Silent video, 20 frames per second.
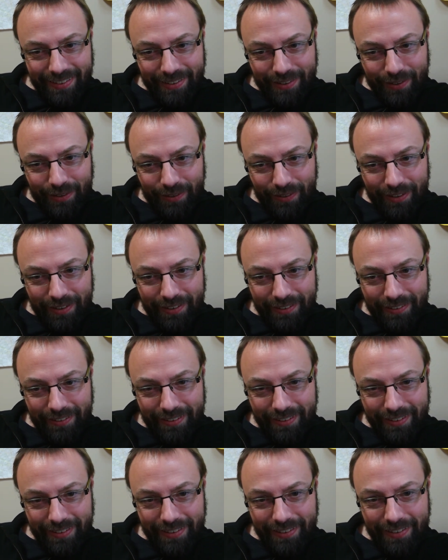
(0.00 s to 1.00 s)

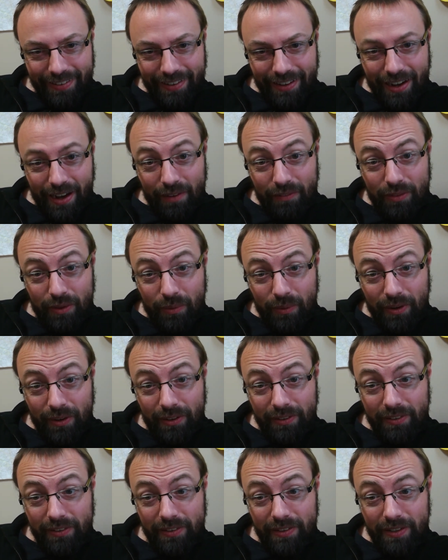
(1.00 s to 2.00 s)
corner of the
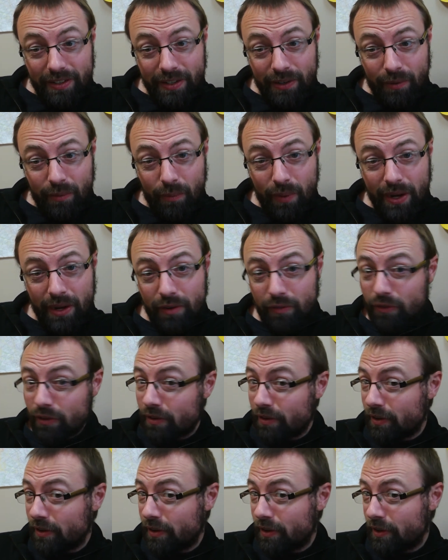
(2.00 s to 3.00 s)
world. You're way
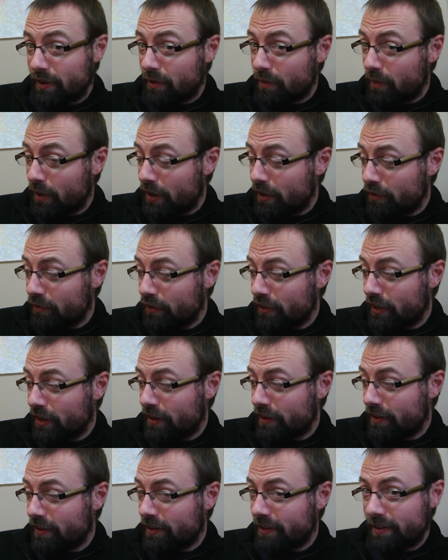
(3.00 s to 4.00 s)
over
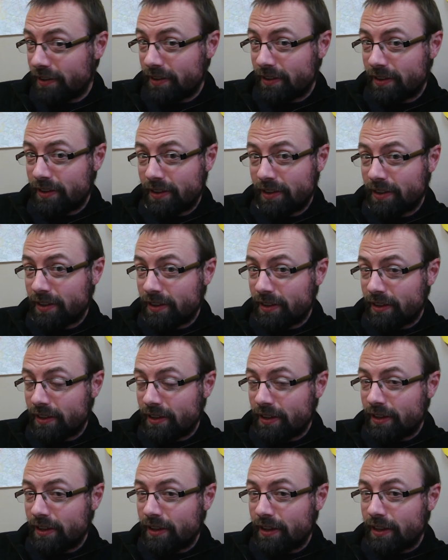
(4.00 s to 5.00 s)
there.
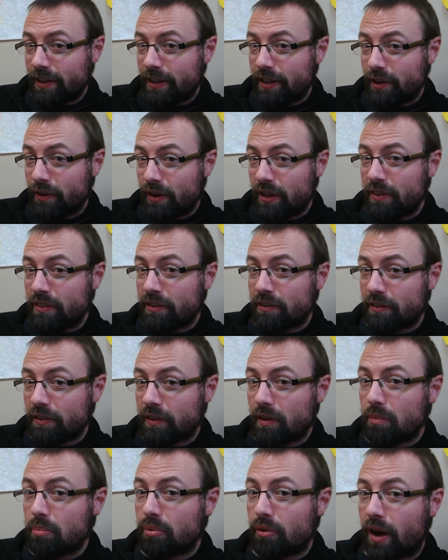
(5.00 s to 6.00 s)
You're in this
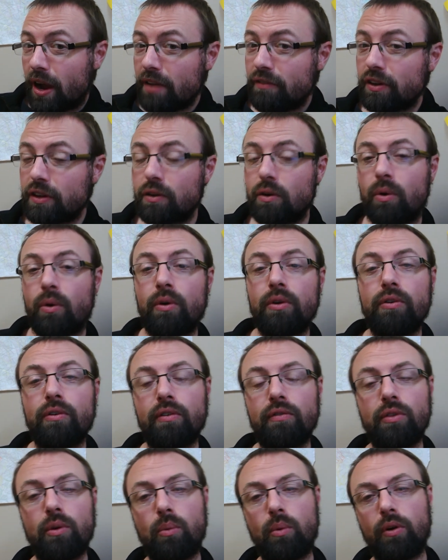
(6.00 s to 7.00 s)
little private corner
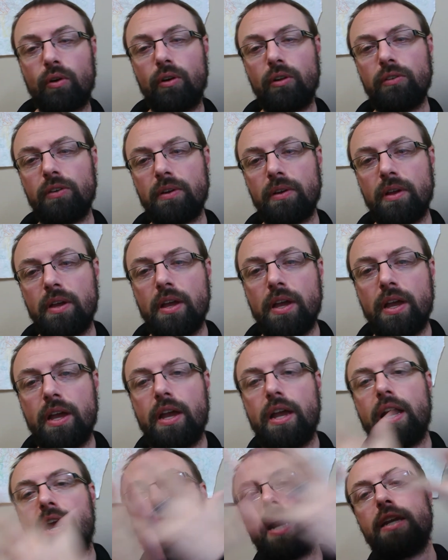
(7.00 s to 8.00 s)
of the world,
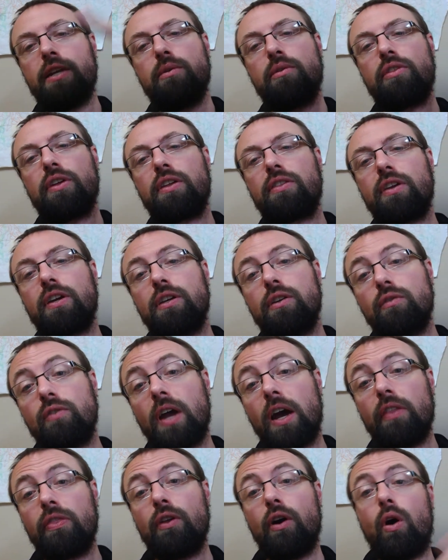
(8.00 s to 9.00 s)
and you think that you've
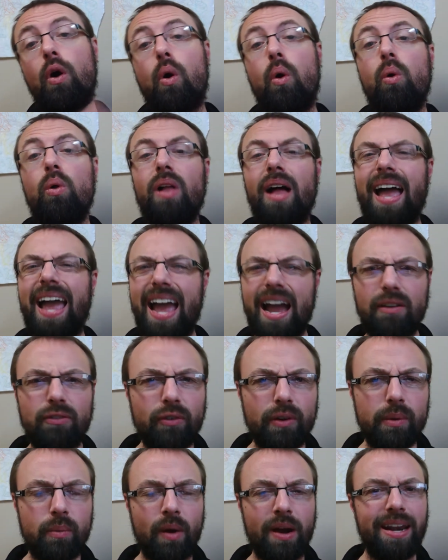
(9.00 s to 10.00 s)
got the whole,
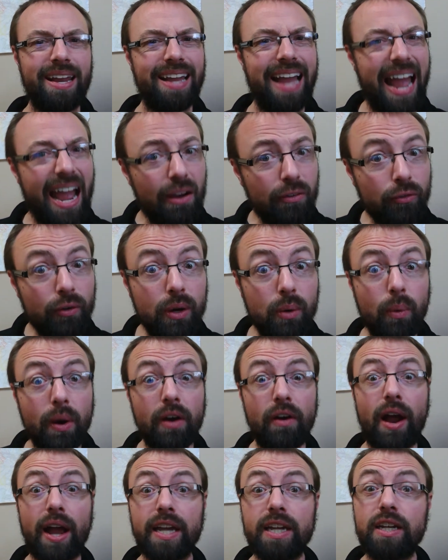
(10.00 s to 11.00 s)
everyone,
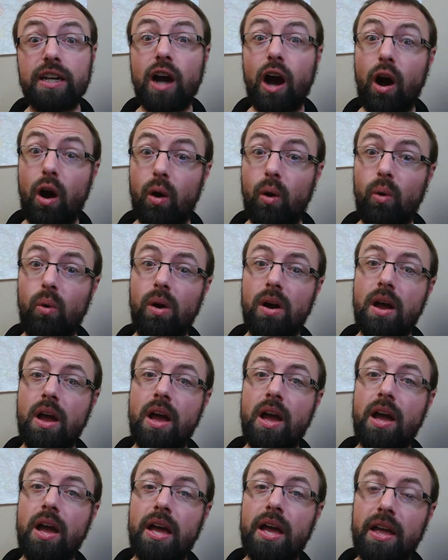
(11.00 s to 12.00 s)
everywhere I go,
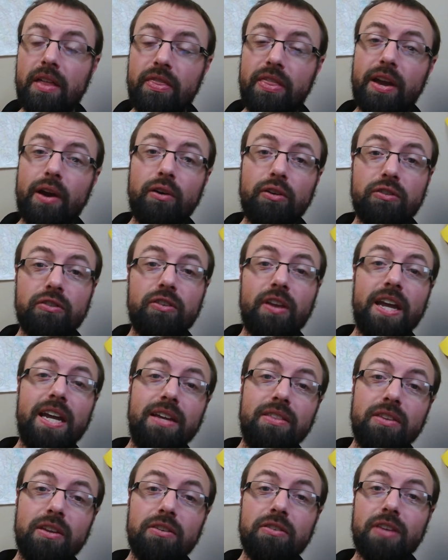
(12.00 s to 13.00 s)
they're
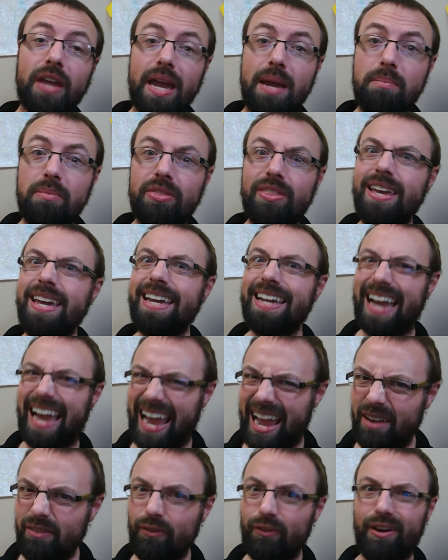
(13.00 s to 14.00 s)
saying the same thing.
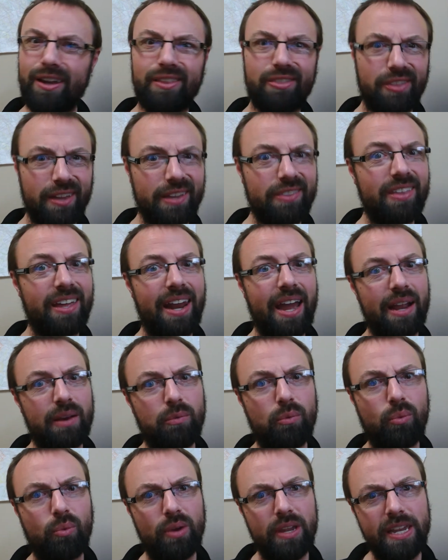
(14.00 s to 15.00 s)
Everything that I
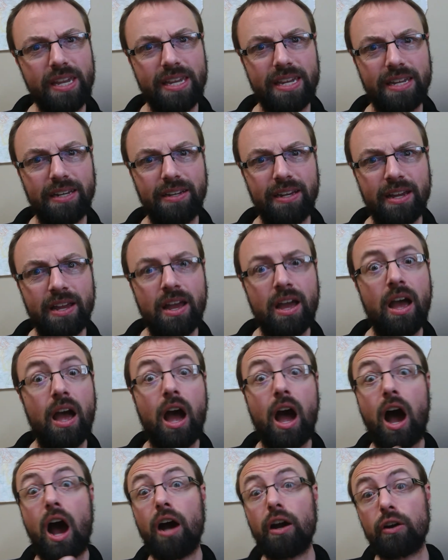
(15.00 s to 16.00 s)
read
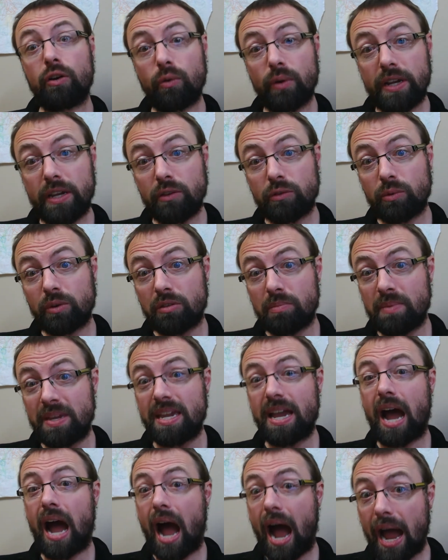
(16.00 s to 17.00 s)
agrees with
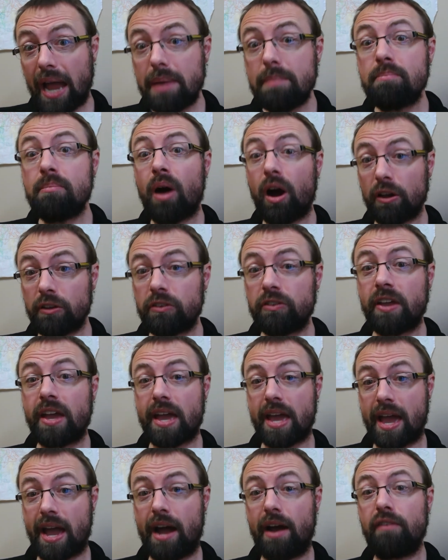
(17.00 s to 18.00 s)
me. I must
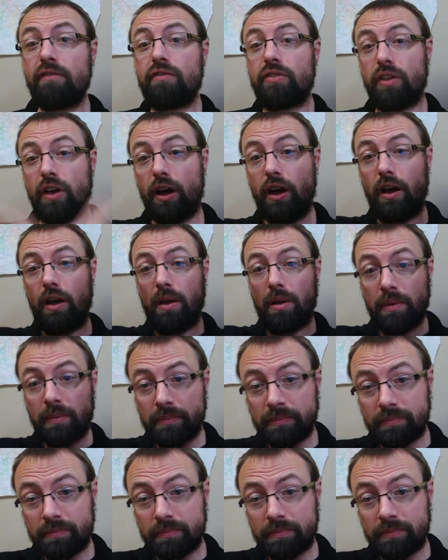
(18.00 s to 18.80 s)
have the